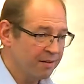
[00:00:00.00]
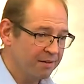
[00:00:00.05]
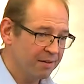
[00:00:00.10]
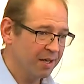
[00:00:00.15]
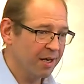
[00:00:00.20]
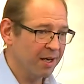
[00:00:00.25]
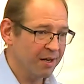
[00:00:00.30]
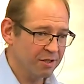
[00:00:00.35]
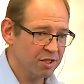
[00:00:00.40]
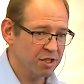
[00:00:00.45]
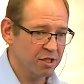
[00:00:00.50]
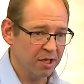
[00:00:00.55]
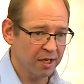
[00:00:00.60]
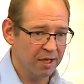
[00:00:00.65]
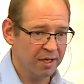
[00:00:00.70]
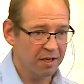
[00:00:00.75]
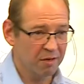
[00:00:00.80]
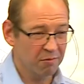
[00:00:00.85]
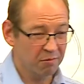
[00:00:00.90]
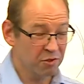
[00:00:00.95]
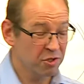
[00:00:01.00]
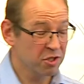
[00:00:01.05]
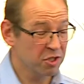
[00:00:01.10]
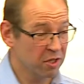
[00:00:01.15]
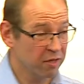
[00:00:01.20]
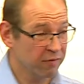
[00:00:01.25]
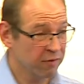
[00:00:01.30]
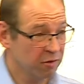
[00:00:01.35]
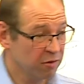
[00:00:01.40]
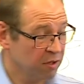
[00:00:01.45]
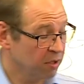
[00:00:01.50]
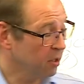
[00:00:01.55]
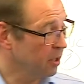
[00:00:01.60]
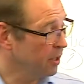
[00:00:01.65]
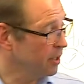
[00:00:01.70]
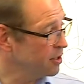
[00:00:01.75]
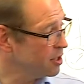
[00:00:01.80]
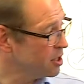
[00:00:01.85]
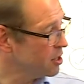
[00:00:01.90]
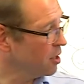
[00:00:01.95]
then actually it will serve your
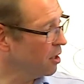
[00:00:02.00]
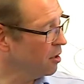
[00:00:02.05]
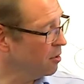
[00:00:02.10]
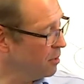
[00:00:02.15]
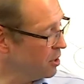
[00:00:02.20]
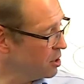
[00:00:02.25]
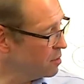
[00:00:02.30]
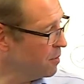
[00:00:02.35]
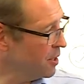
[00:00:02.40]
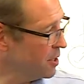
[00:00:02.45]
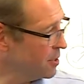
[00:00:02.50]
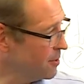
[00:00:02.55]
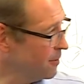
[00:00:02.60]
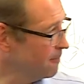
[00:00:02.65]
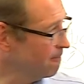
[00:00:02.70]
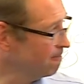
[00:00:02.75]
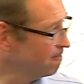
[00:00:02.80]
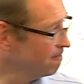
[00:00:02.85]
client so much better.